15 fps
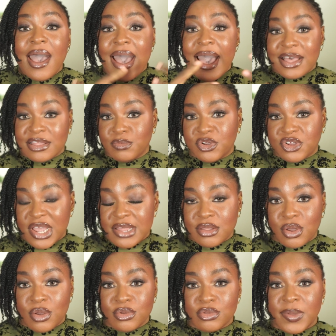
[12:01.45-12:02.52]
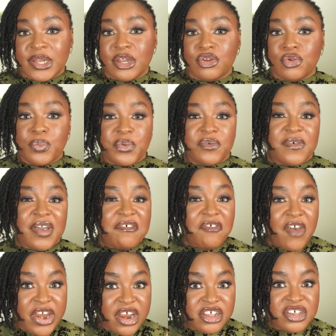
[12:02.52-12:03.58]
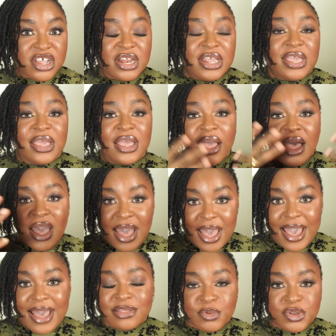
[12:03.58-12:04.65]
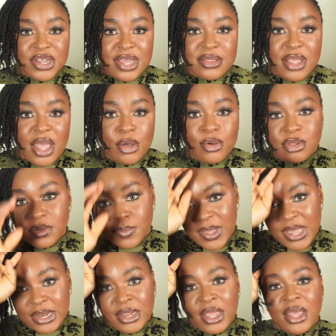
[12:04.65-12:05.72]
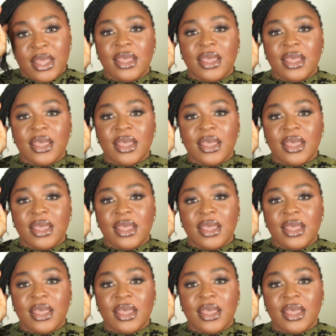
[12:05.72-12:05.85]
as much as their husband, they don't provide financially as much as their husband.